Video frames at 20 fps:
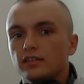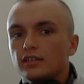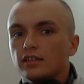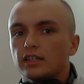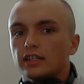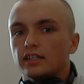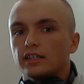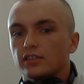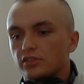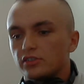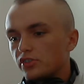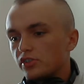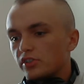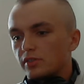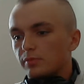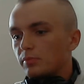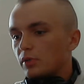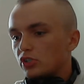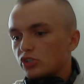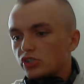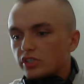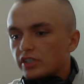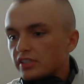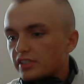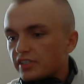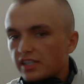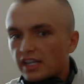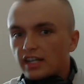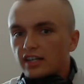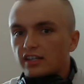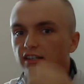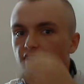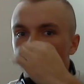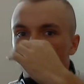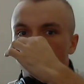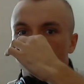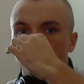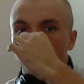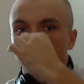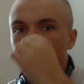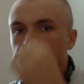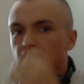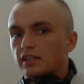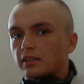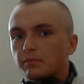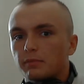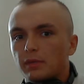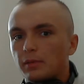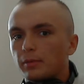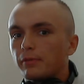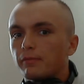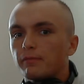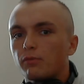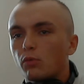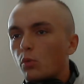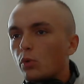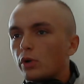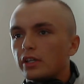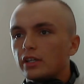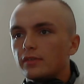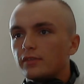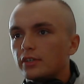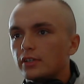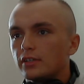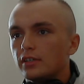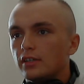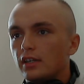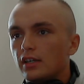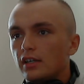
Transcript: and there's just a bunch of you standing in this, like maybe 40 of you,